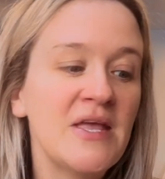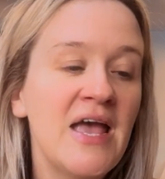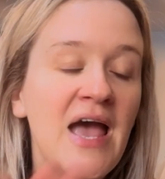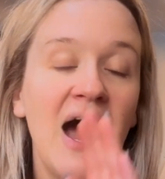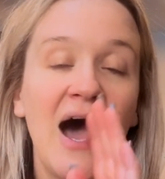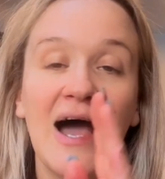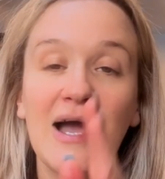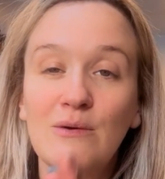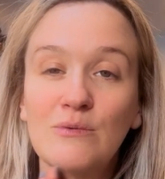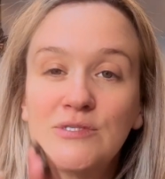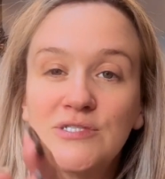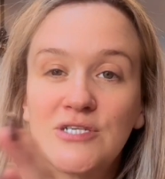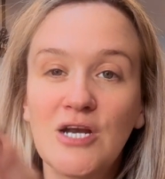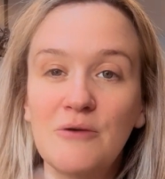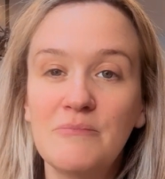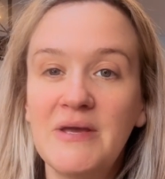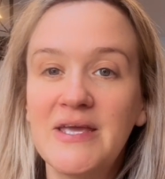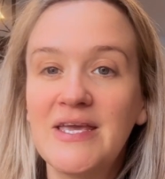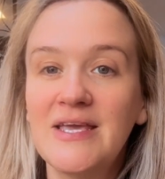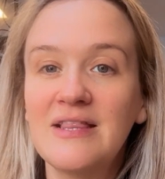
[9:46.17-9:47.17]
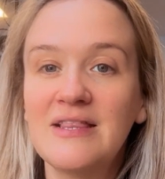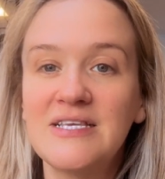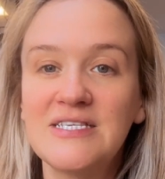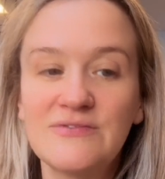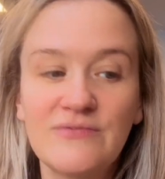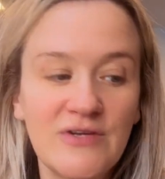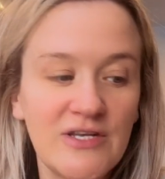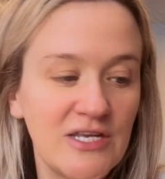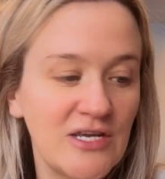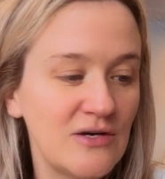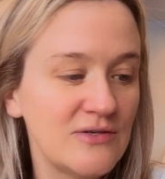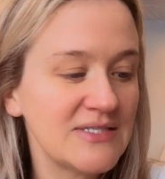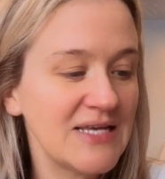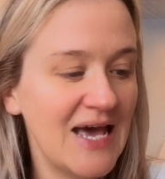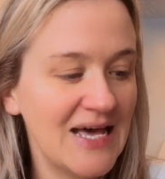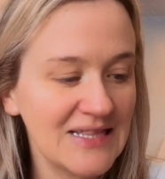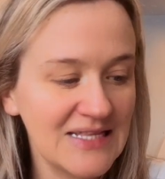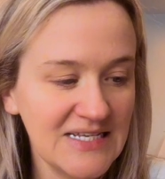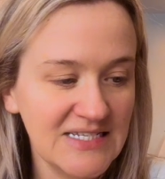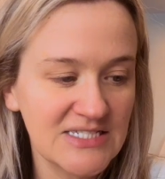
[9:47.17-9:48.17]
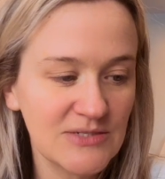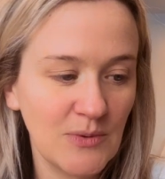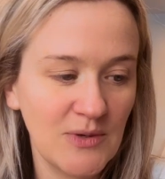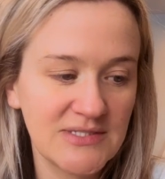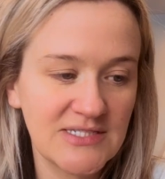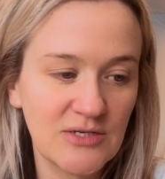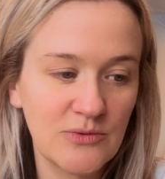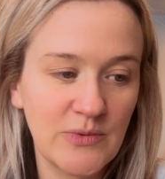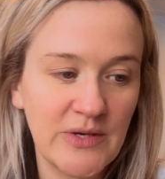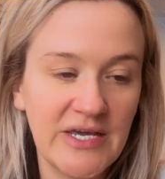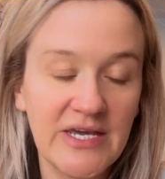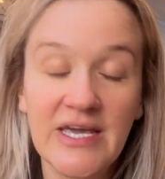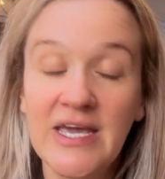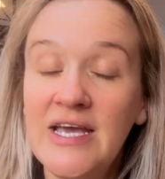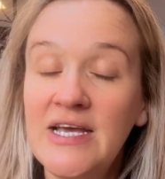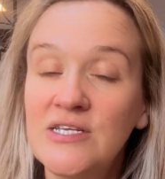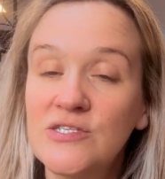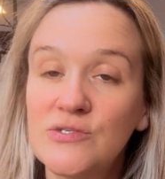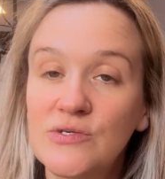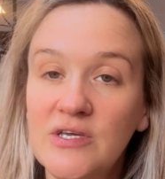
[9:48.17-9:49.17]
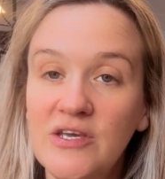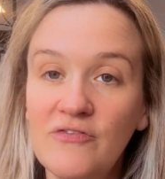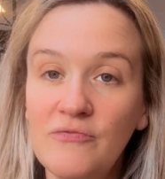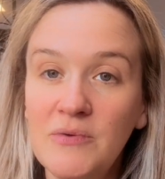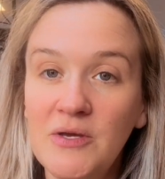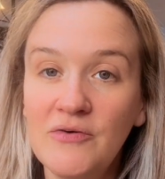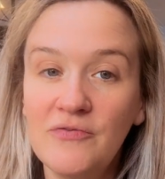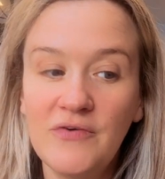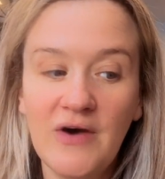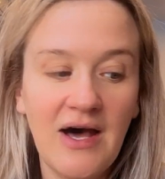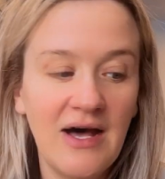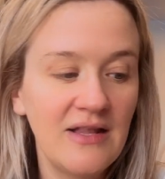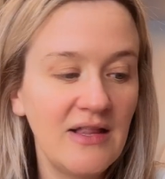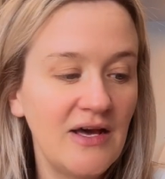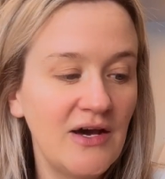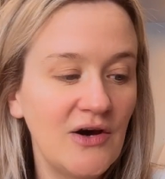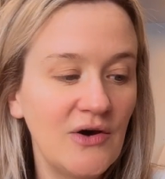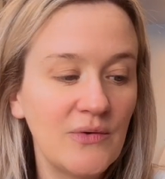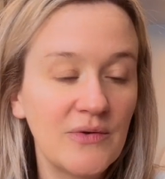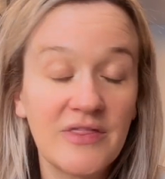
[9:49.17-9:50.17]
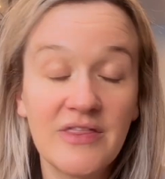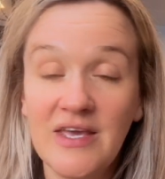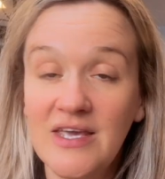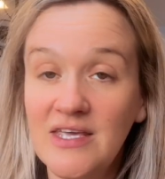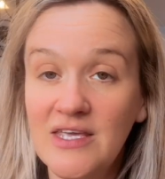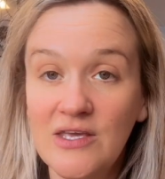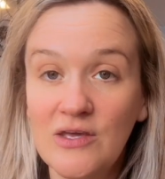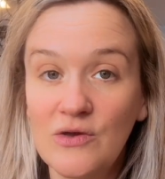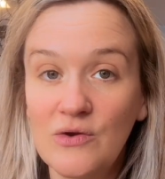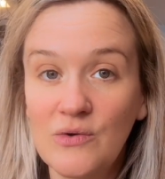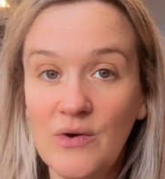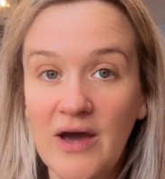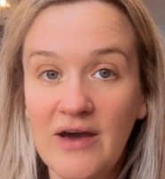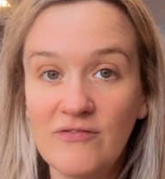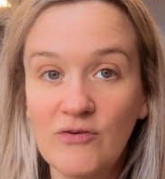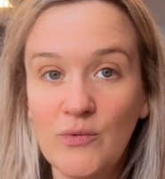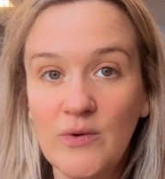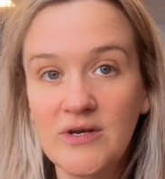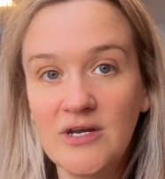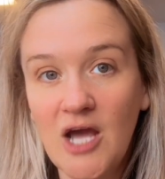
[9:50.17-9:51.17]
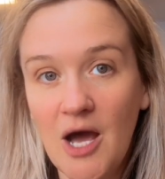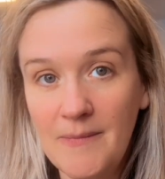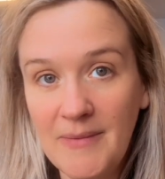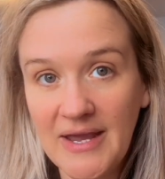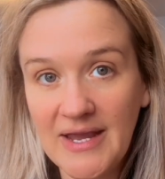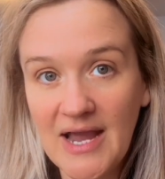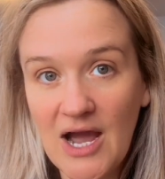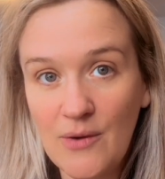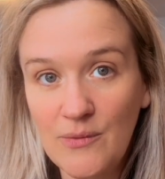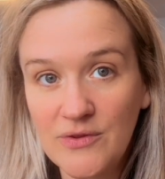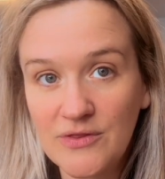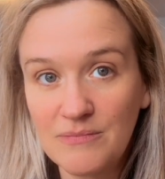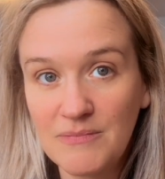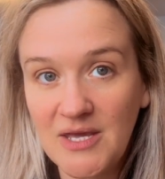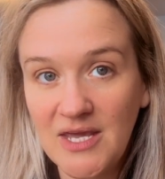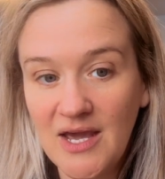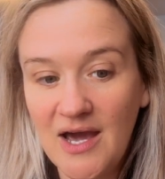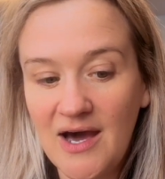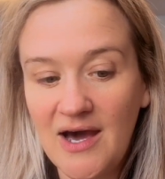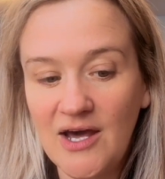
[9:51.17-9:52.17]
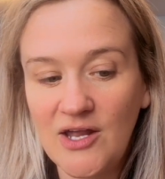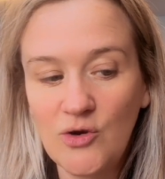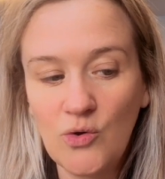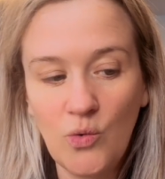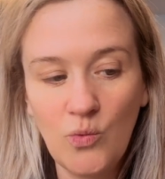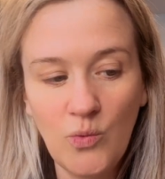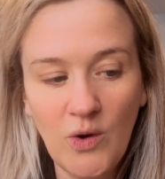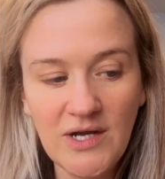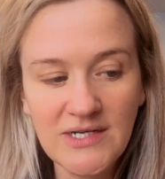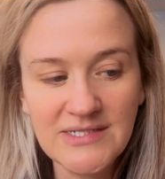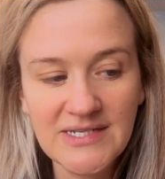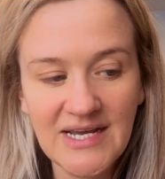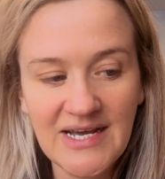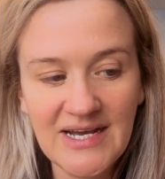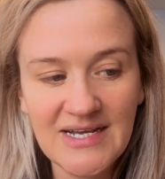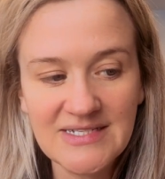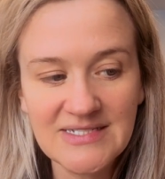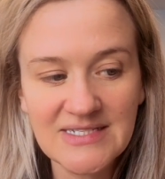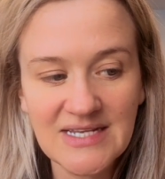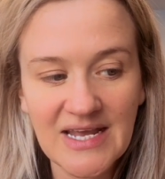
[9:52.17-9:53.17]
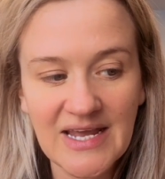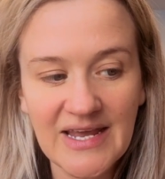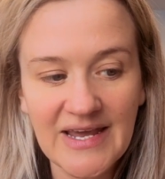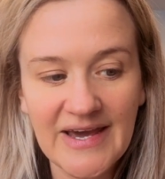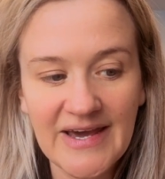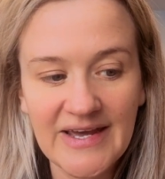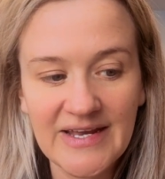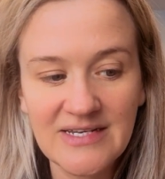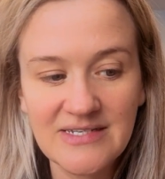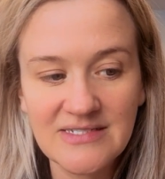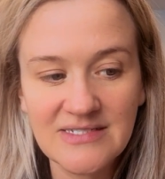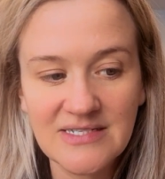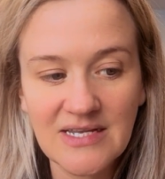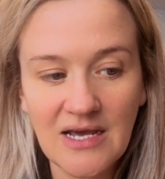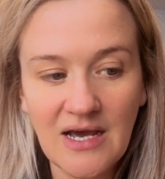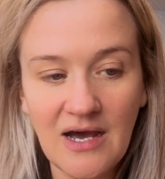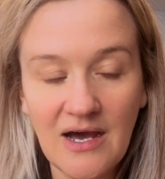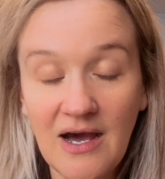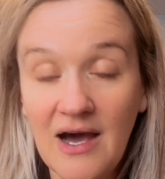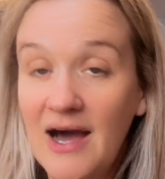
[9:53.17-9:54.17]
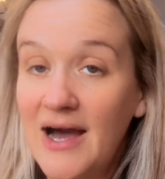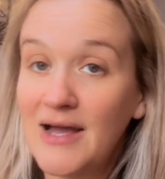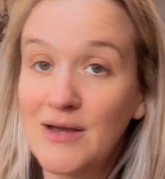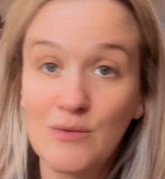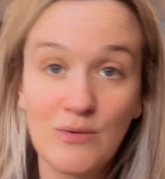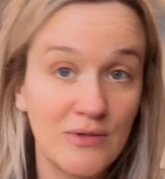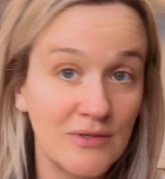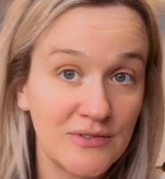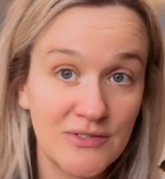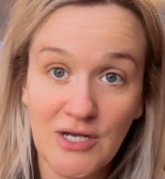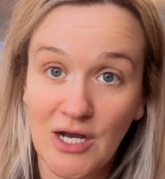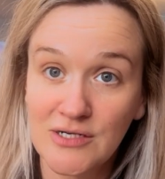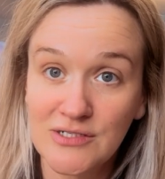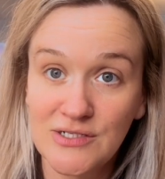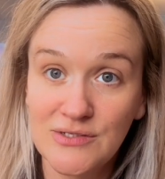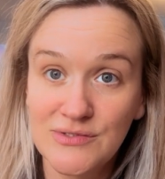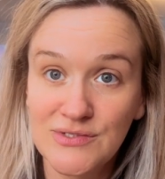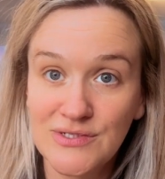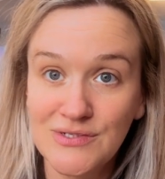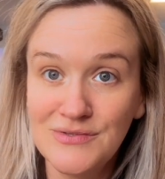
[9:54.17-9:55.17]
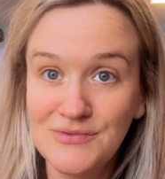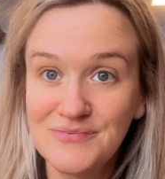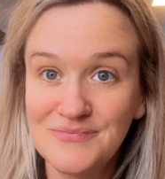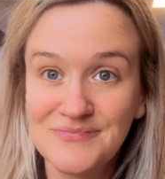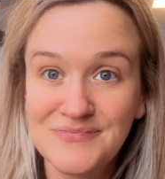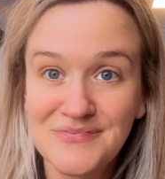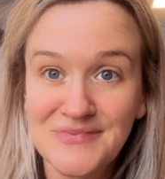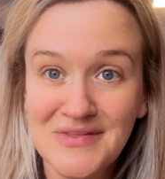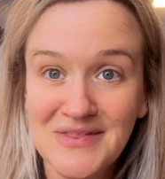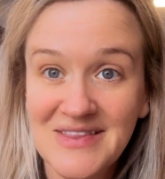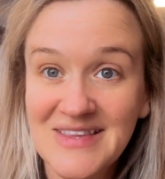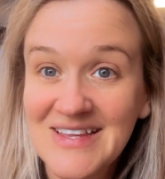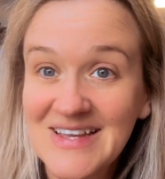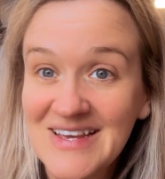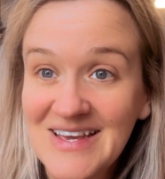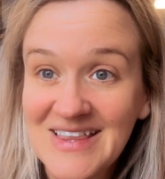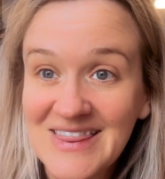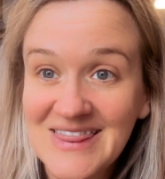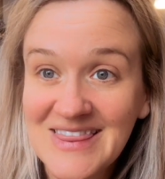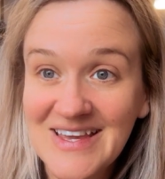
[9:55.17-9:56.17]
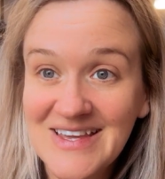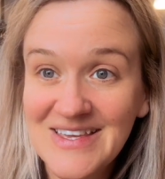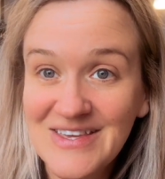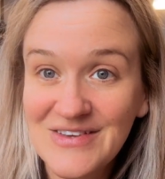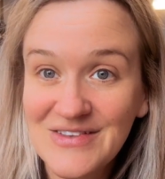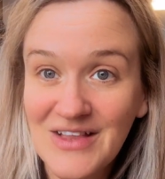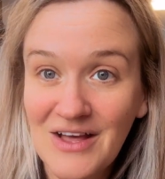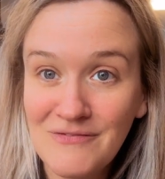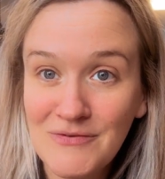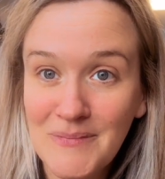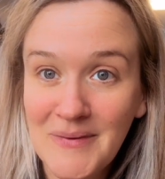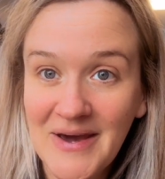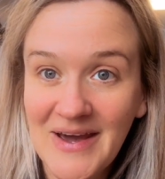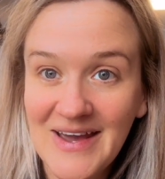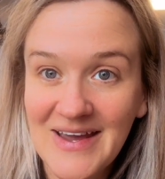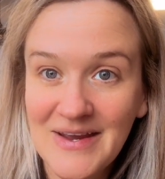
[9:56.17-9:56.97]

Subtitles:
I will start making these videos at least once a week. So give me a follow. Thank you, everyone. Come hang out with me on Whatnot, and I will talk to you soon. Thank you. Love you. Bye.